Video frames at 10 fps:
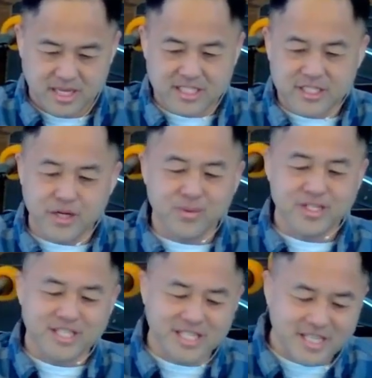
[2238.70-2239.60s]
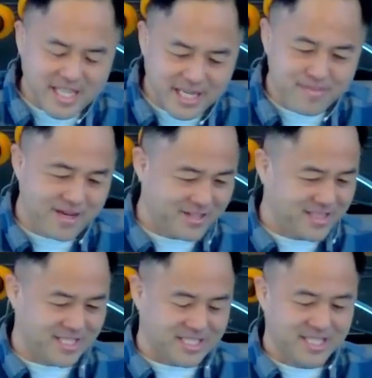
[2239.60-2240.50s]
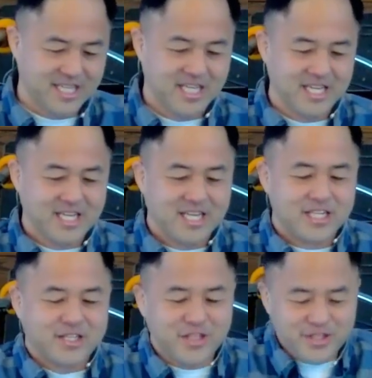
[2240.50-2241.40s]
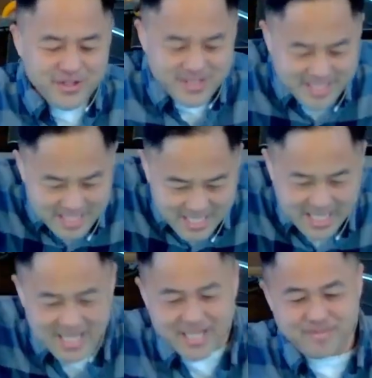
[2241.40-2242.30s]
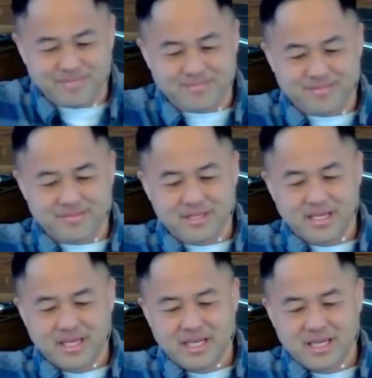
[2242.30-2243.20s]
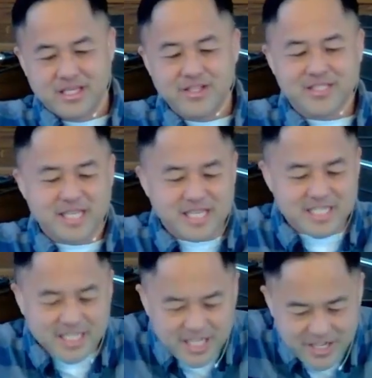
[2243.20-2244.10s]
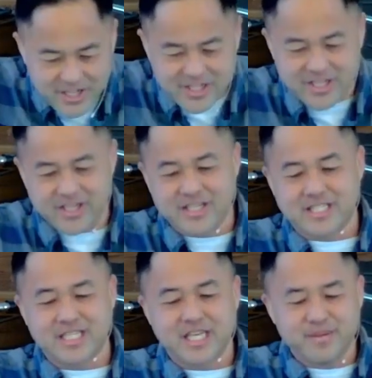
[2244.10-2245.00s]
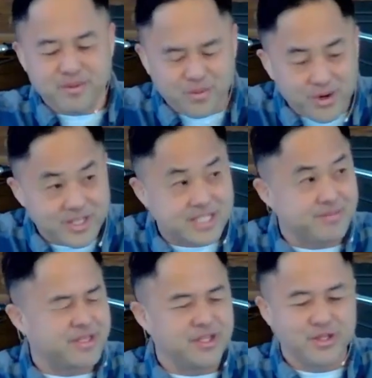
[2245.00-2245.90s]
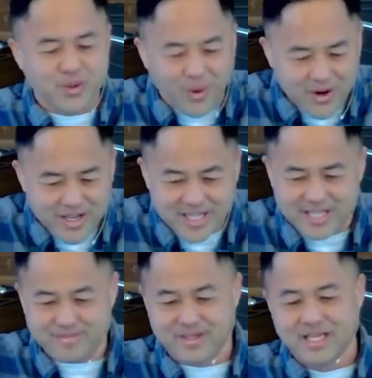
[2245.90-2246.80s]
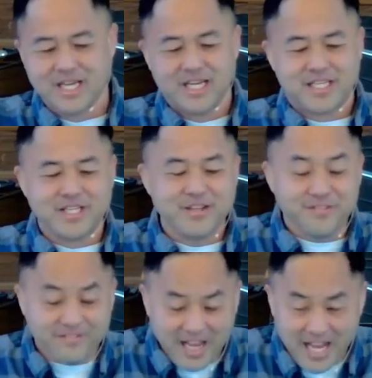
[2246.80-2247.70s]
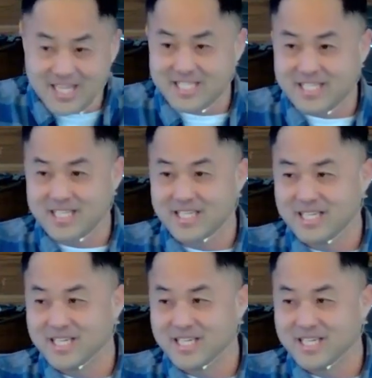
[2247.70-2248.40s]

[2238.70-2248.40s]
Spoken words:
And so I want you to think about this. Do you seek Him? Do you seek His character? Do you seek Him in worship? Do you adore Him? Do you fast?